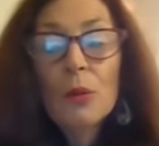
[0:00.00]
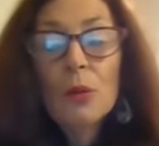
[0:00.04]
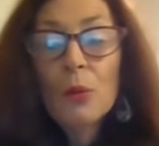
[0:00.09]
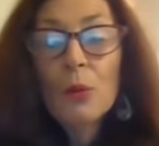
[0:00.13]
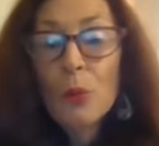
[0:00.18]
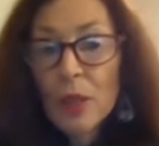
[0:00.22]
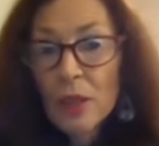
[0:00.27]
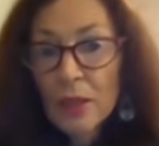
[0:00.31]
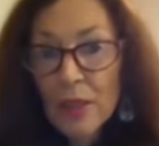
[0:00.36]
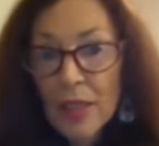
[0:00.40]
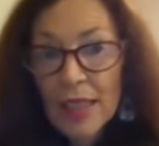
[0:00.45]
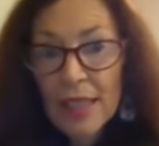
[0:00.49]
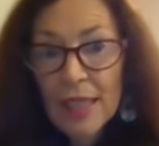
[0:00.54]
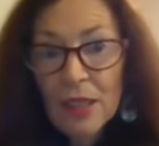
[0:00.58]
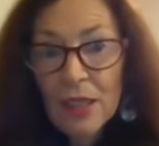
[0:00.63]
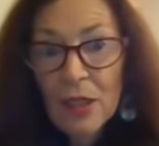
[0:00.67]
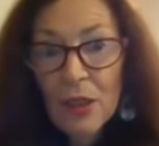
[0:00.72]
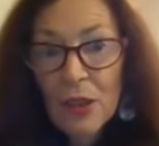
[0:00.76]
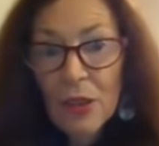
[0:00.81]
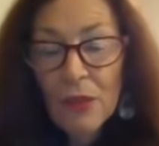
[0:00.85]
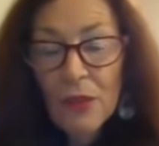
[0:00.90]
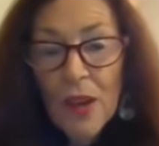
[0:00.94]
We'll get
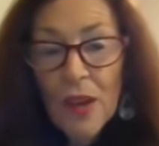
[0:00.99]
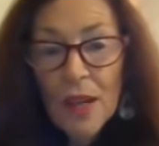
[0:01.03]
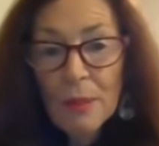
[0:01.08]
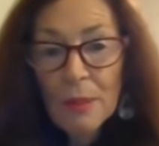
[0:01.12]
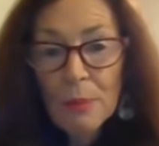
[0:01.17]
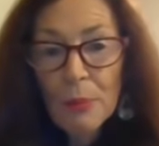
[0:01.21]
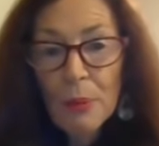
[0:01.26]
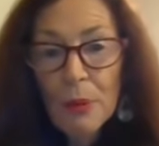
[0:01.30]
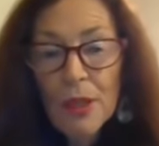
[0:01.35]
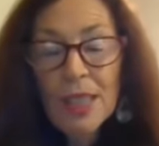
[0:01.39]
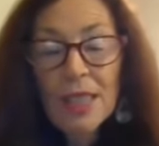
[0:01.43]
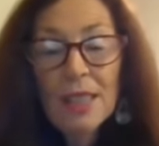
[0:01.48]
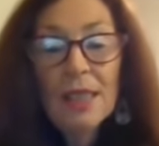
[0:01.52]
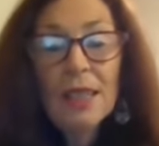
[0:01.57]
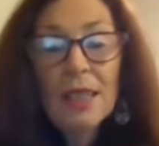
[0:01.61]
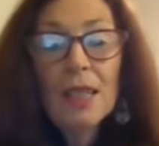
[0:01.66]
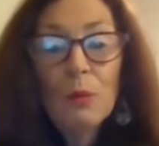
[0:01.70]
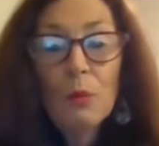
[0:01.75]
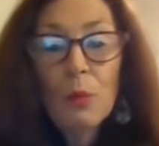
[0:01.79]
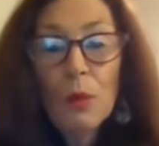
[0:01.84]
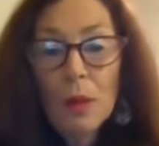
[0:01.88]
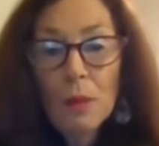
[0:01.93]
into the fine print.
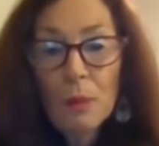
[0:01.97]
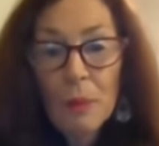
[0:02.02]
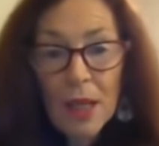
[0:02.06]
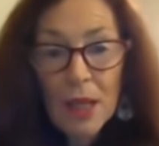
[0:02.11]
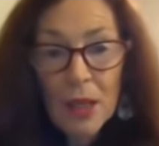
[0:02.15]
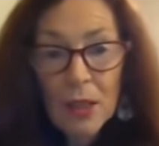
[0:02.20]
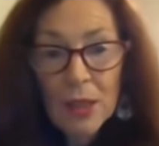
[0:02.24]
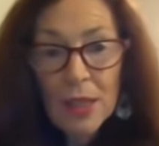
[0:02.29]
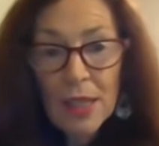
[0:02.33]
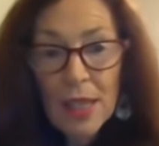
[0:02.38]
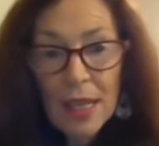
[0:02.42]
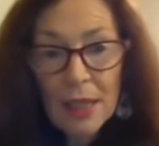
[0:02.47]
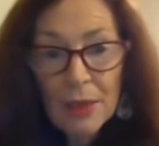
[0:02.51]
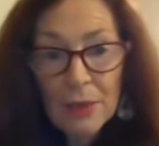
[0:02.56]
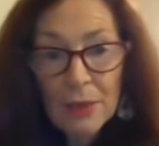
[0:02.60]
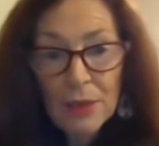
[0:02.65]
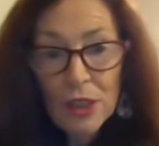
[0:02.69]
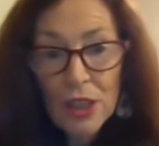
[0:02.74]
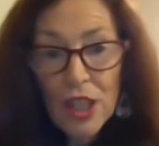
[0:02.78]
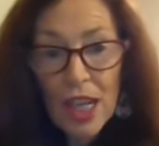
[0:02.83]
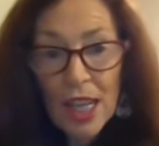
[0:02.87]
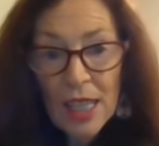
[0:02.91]
It will be on
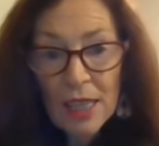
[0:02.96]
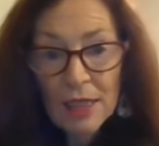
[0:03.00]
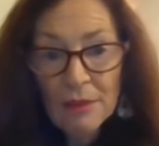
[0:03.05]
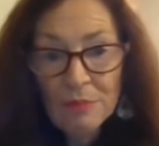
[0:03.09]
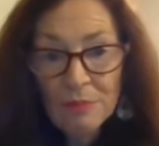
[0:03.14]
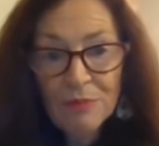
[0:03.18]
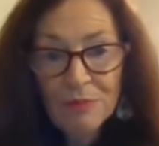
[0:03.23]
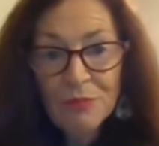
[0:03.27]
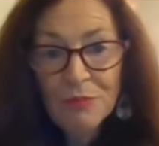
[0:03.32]
Dave's channel.